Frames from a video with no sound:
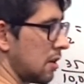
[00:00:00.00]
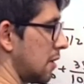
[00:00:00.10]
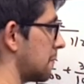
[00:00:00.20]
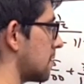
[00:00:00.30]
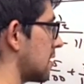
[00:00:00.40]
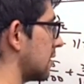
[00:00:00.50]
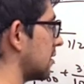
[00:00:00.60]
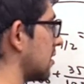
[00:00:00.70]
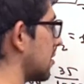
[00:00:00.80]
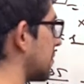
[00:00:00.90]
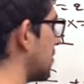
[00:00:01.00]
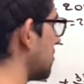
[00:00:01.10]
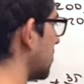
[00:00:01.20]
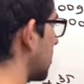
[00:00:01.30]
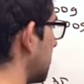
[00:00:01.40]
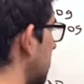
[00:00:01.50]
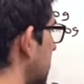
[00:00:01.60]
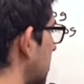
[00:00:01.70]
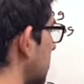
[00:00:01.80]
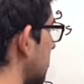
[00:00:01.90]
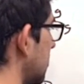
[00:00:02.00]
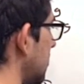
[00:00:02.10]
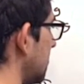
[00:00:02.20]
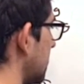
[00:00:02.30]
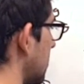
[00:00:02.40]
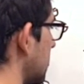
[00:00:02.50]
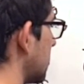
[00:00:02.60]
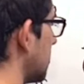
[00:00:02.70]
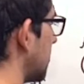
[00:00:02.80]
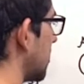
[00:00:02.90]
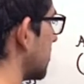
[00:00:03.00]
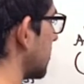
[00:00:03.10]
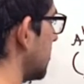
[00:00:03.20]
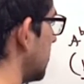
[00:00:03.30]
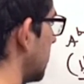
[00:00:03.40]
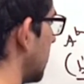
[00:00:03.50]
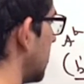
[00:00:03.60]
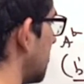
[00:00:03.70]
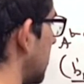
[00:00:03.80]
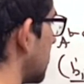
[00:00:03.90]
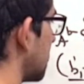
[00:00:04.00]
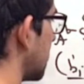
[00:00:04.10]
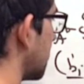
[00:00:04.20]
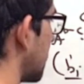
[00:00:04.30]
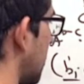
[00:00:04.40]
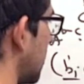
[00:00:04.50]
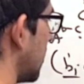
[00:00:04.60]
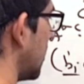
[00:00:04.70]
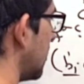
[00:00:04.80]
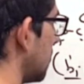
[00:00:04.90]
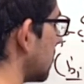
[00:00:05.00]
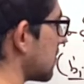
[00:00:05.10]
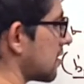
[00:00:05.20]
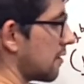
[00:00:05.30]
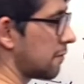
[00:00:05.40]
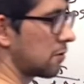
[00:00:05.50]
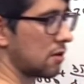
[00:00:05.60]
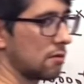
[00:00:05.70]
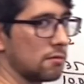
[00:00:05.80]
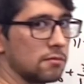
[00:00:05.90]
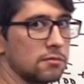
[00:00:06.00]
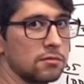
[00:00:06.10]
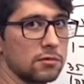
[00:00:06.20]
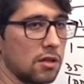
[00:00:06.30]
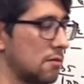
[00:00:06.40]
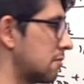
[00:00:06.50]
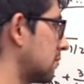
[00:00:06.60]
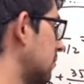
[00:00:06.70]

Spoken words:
If you're adding their powers, you get B minus C, C minus A minus B. And it is the same for Q. Okay?